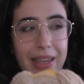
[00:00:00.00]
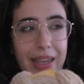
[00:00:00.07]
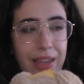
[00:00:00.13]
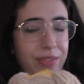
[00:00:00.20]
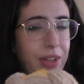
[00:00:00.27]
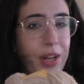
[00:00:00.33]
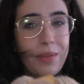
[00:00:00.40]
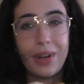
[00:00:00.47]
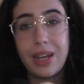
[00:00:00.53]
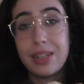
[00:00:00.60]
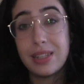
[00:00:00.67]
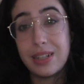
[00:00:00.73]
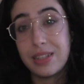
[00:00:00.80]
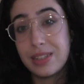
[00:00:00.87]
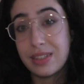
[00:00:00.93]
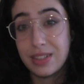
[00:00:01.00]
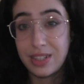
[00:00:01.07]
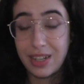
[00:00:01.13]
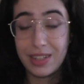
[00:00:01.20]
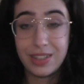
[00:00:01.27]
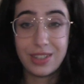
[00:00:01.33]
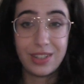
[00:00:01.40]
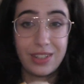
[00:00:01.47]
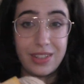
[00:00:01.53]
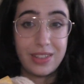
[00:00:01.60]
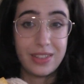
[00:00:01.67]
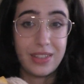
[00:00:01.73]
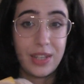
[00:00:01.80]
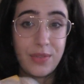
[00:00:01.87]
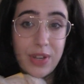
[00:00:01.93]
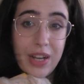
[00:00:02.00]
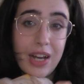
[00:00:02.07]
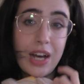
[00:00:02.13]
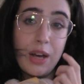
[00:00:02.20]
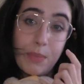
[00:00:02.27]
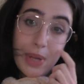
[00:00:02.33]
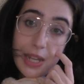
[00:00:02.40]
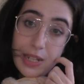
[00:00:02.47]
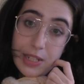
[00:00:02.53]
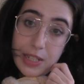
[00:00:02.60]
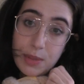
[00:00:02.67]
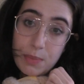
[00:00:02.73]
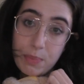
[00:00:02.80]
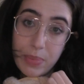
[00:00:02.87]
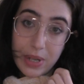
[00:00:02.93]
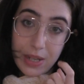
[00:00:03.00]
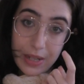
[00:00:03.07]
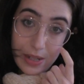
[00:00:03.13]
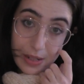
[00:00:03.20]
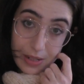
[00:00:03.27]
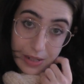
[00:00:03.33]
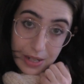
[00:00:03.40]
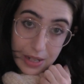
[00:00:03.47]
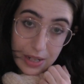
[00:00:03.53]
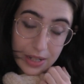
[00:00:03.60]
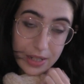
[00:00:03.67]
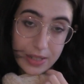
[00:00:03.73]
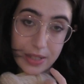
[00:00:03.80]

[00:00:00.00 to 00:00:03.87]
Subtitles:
if anyone has any suggestions, leave a comment, but I need